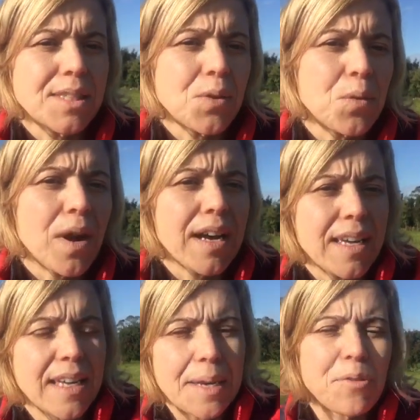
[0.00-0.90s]
So
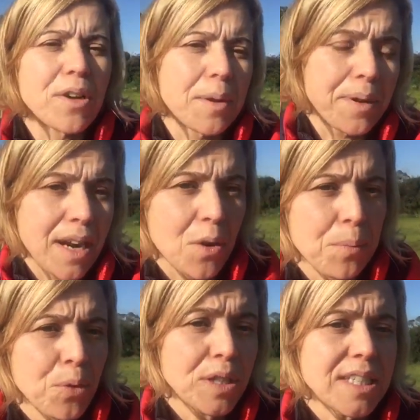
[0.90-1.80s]
I keep going on about how
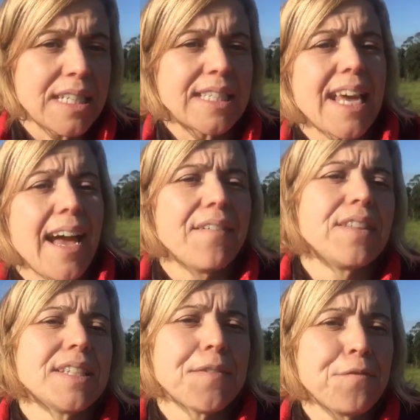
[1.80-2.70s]
important it is to
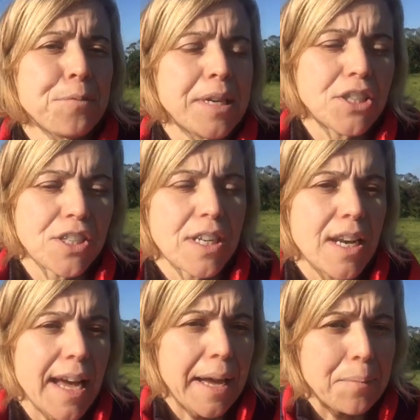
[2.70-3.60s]
have this
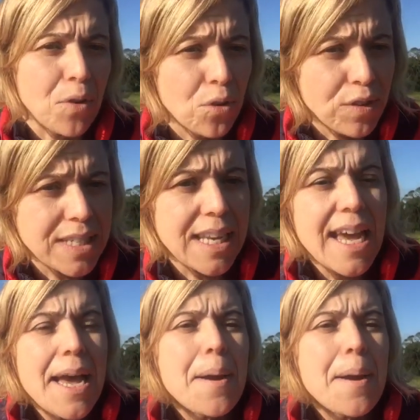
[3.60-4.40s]
information already,